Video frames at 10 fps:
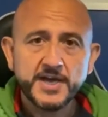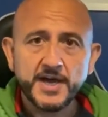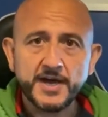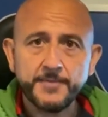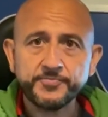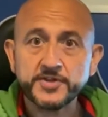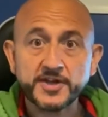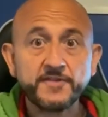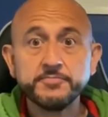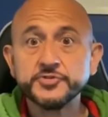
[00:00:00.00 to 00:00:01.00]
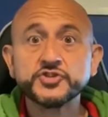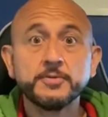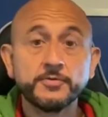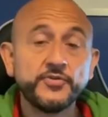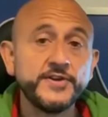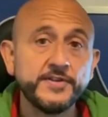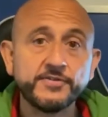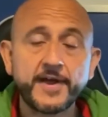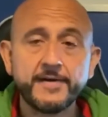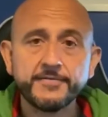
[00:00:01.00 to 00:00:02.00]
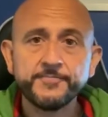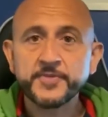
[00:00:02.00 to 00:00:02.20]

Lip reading: the government stopped the feed-in tariff.